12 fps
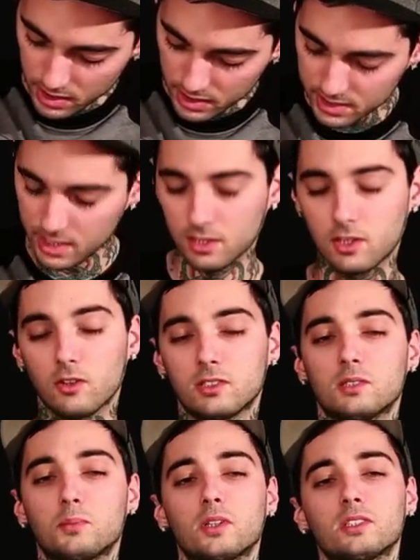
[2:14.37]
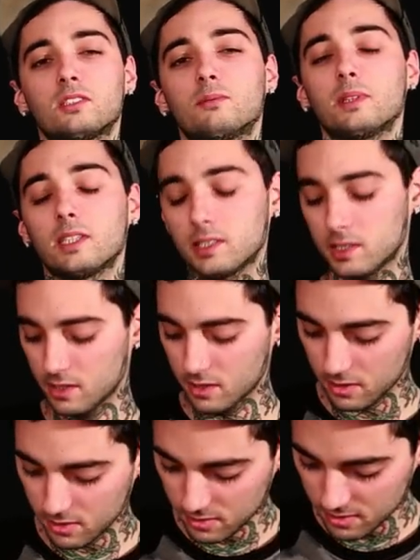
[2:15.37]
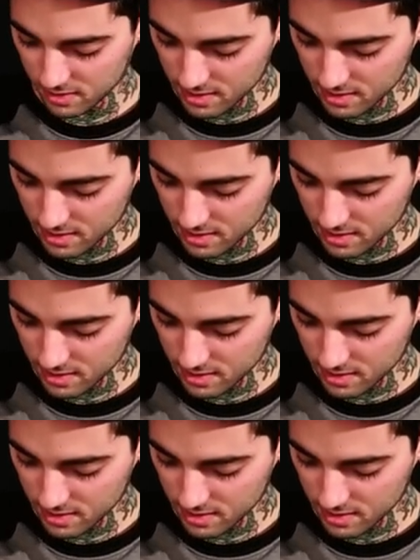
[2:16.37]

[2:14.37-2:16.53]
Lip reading: He's like the closest person to me, so